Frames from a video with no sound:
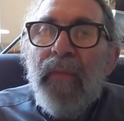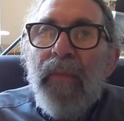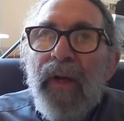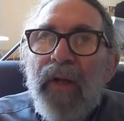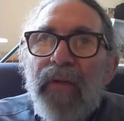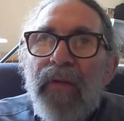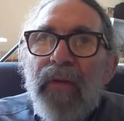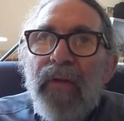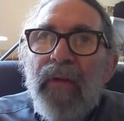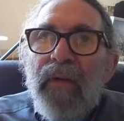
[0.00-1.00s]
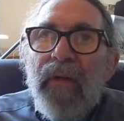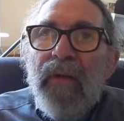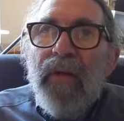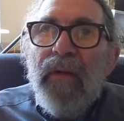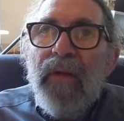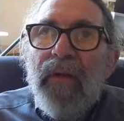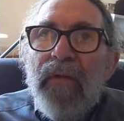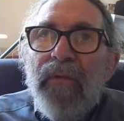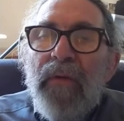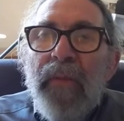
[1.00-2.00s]
But
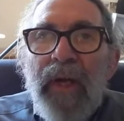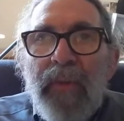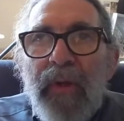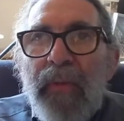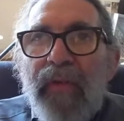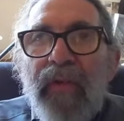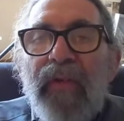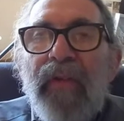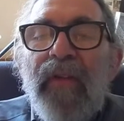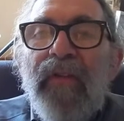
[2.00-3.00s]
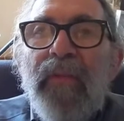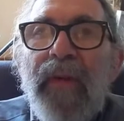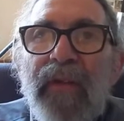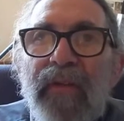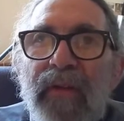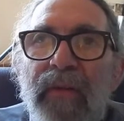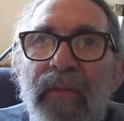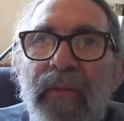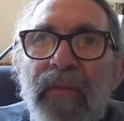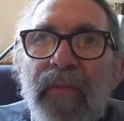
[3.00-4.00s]
for my purposes, it doesn't matter,
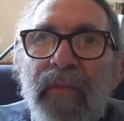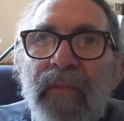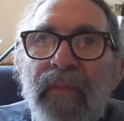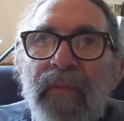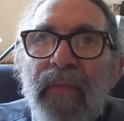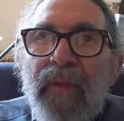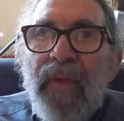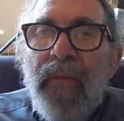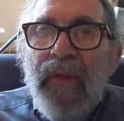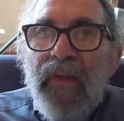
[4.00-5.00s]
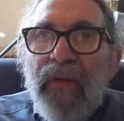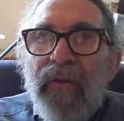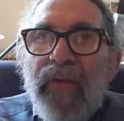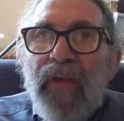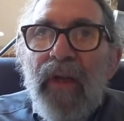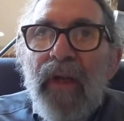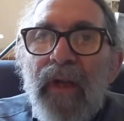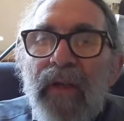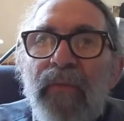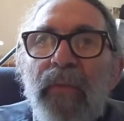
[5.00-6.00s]
because I
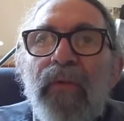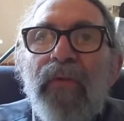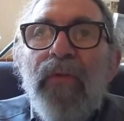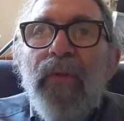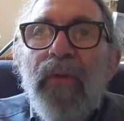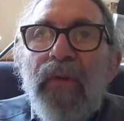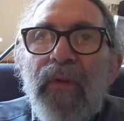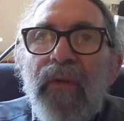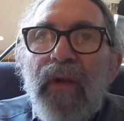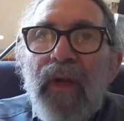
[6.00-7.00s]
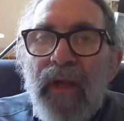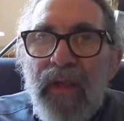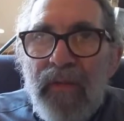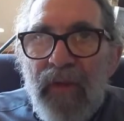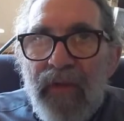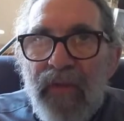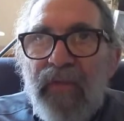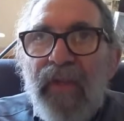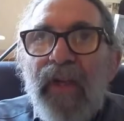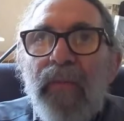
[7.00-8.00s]
have moved forward. I
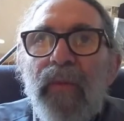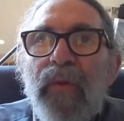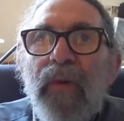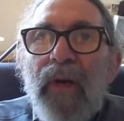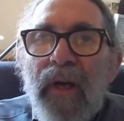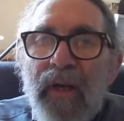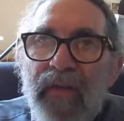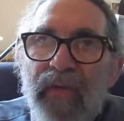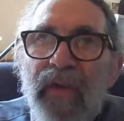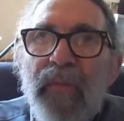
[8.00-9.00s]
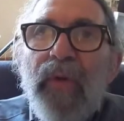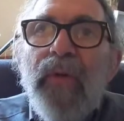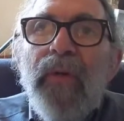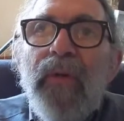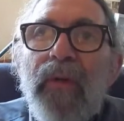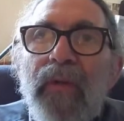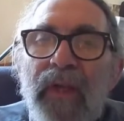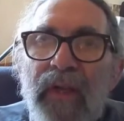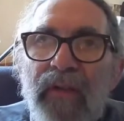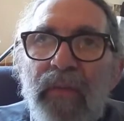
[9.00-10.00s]
understand more, I see more than
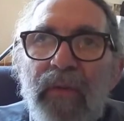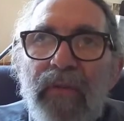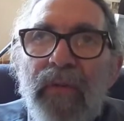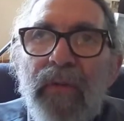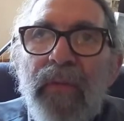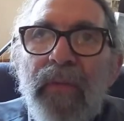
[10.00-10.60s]
I did before.